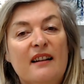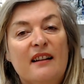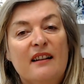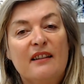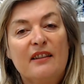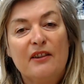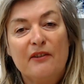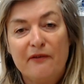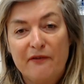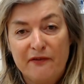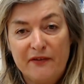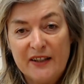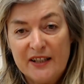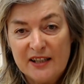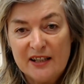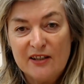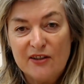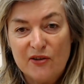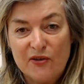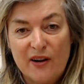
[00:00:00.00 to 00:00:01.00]
the
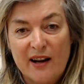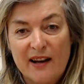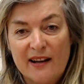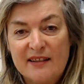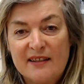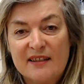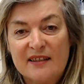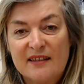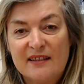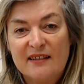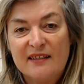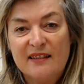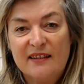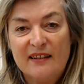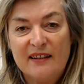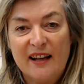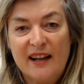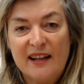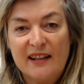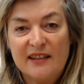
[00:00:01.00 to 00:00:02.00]
fitted dress
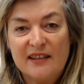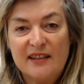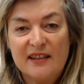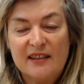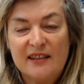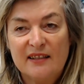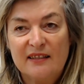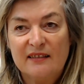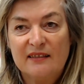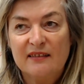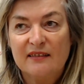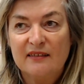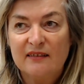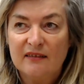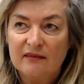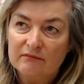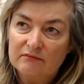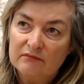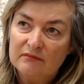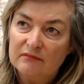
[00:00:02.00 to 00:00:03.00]
that
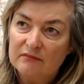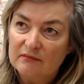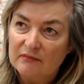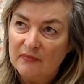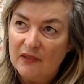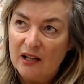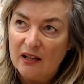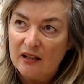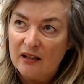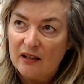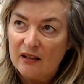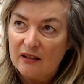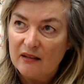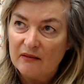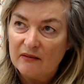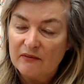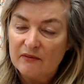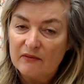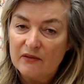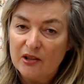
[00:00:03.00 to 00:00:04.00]

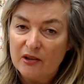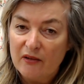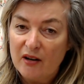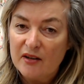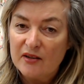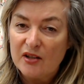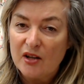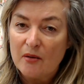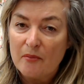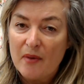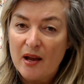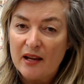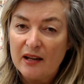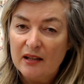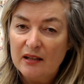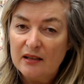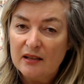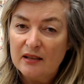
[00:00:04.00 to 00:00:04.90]
Lorato made,